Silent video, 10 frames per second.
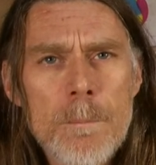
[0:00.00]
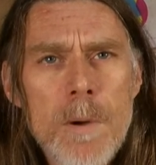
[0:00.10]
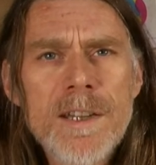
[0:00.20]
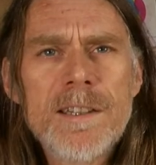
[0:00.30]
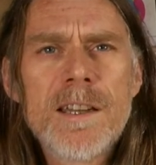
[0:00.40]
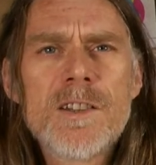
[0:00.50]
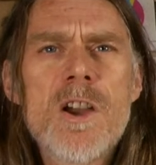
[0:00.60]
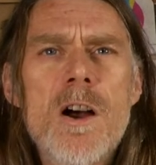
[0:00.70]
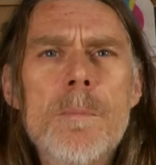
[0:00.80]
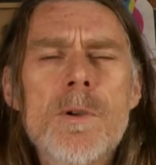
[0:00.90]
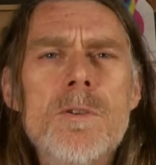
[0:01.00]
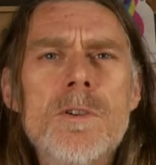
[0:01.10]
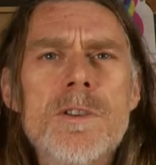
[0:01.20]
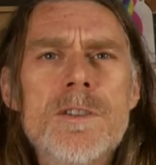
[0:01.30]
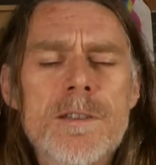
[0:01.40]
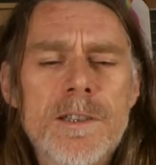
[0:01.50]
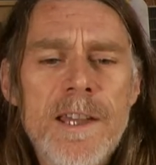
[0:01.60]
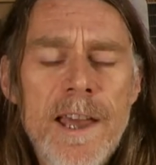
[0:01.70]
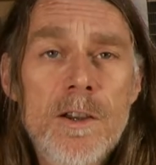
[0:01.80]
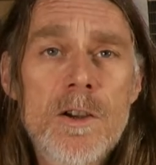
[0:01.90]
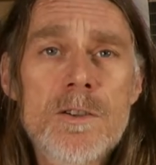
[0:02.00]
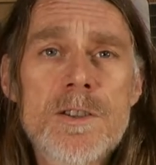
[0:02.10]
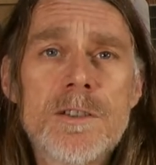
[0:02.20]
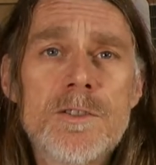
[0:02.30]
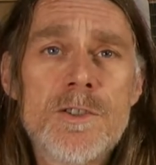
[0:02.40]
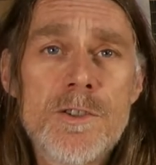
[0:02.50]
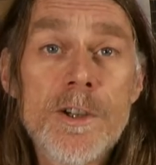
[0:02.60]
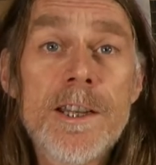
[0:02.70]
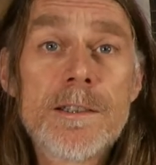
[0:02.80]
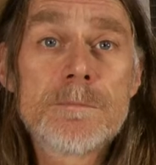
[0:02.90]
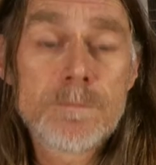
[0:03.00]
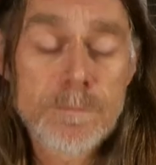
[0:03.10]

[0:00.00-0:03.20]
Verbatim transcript: Binding sharp corners, yeah, cut and join it.